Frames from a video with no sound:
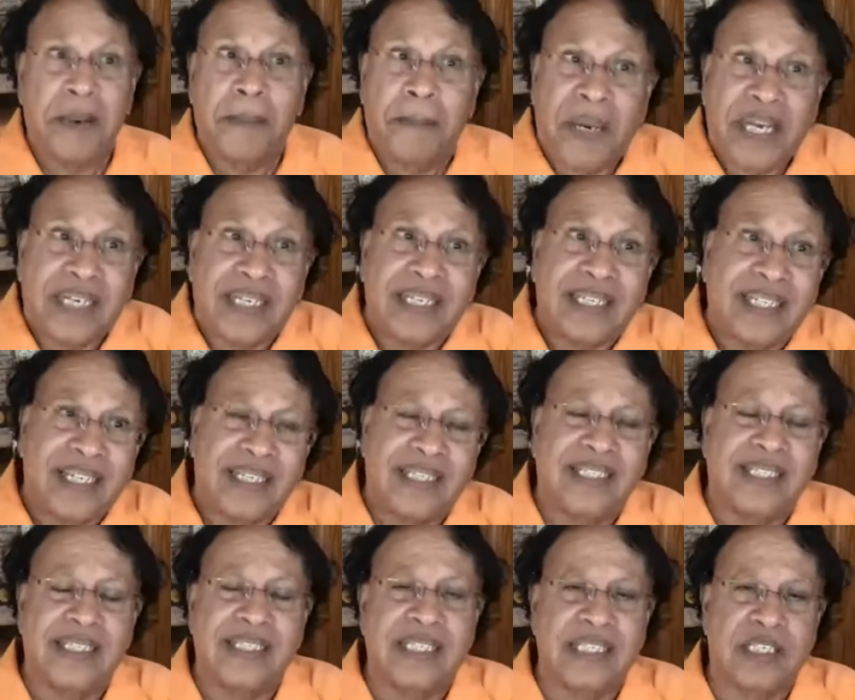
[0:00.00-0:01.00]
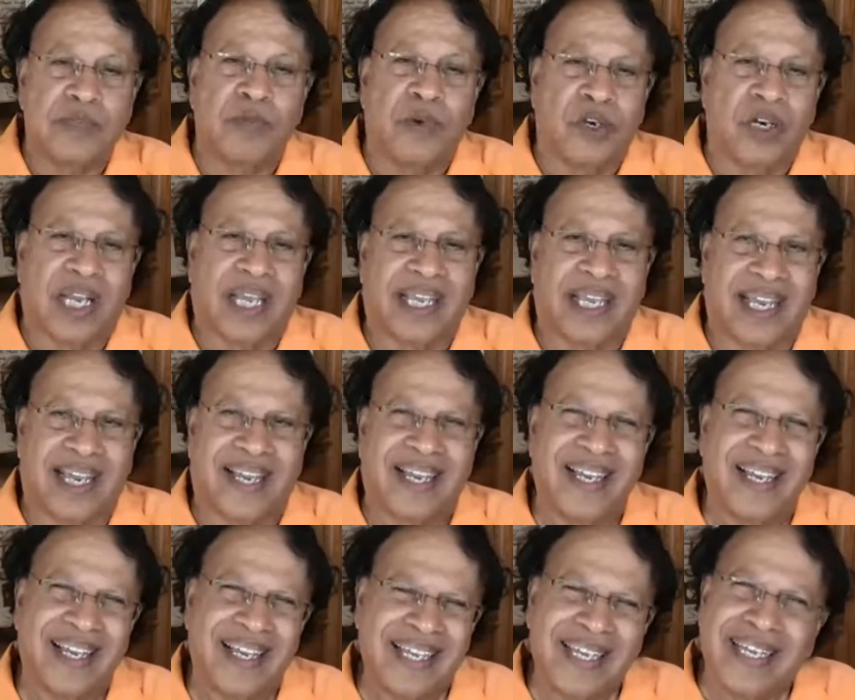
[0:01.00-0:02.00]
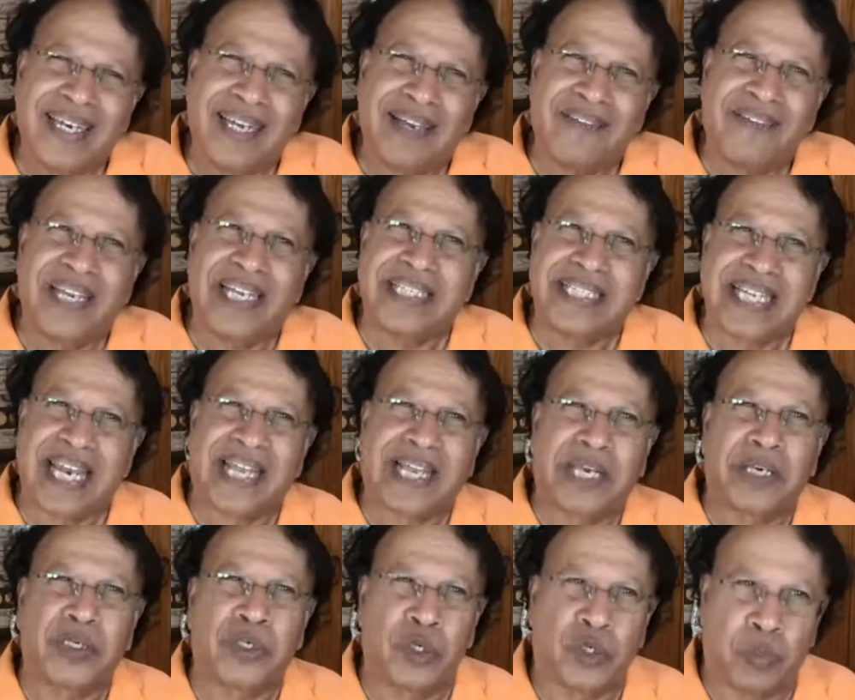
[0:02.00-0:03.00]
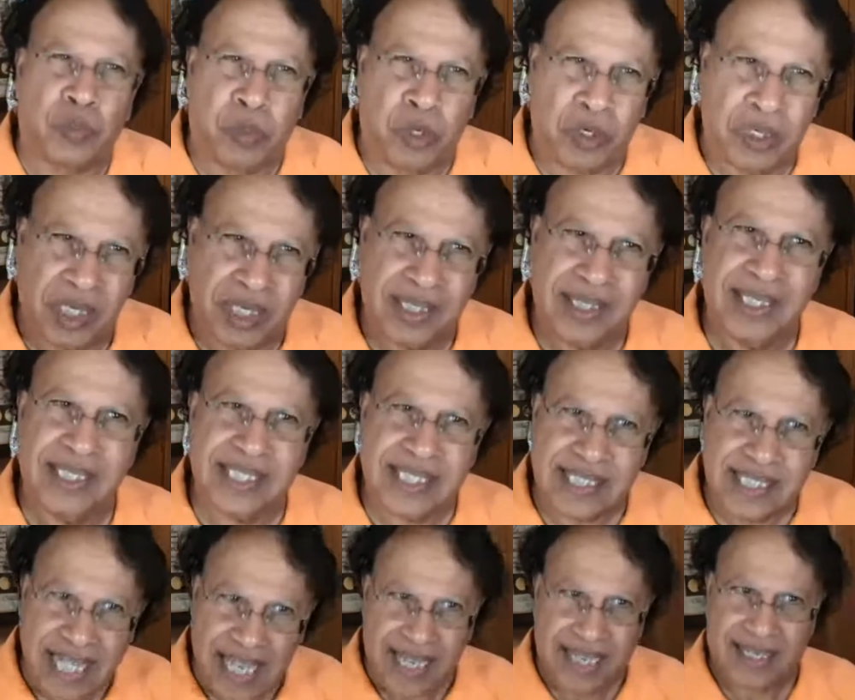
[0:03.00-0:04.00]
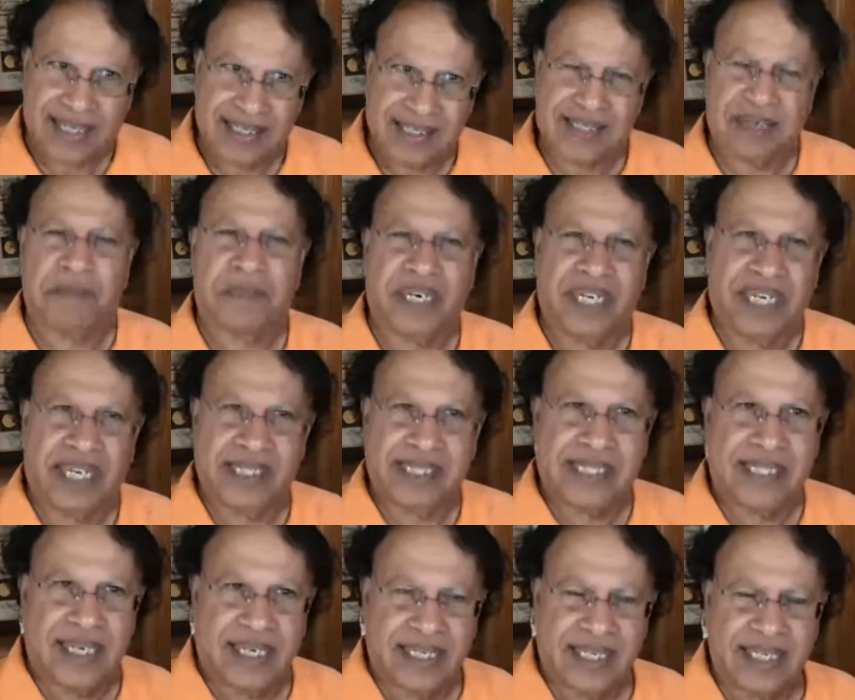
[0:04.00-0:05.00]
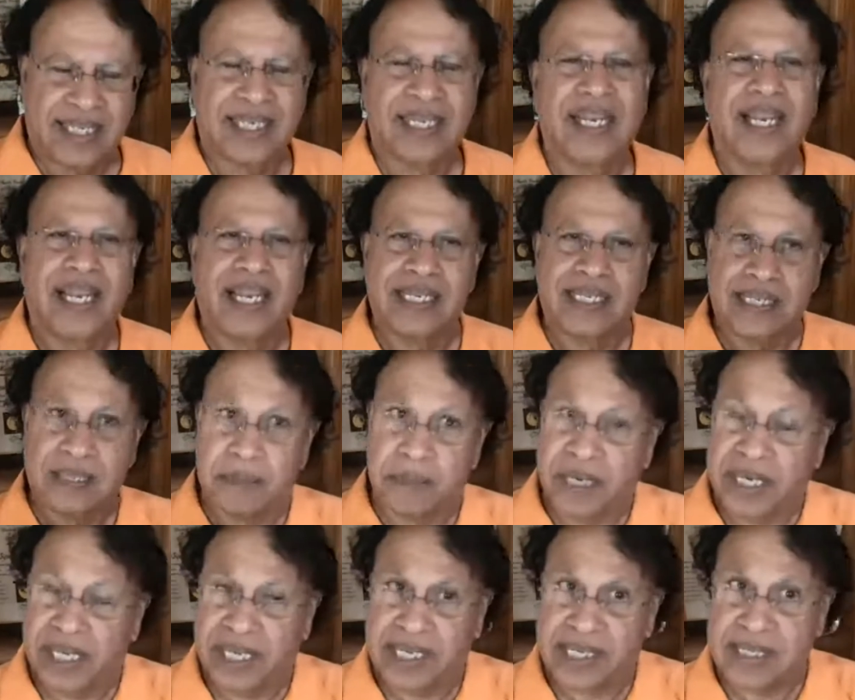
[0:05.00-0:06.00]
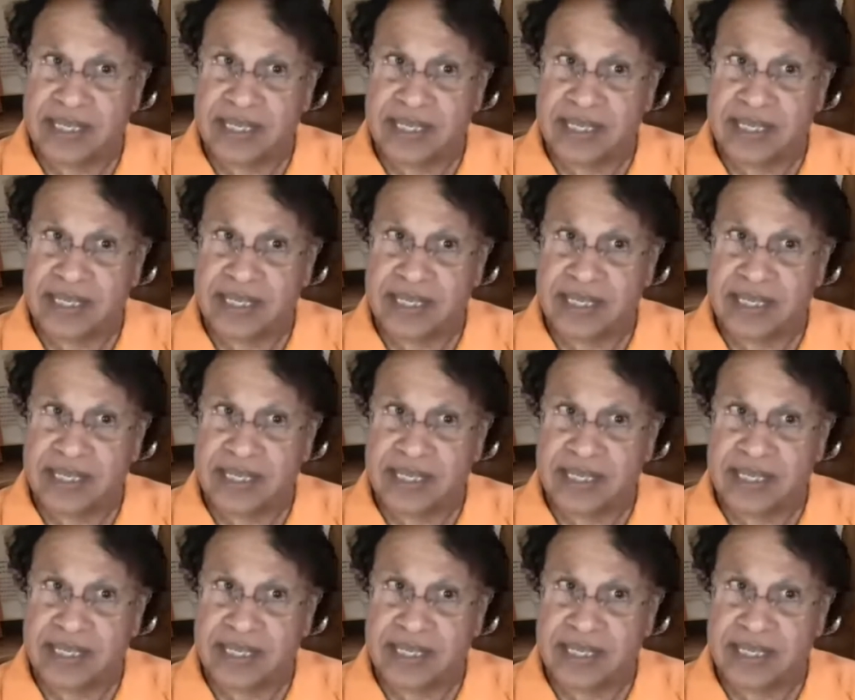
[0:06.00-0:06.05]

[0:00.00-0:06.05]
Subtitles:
But this is more like in a way, it's like a cookbook. It's there, somebody has done it, and somebody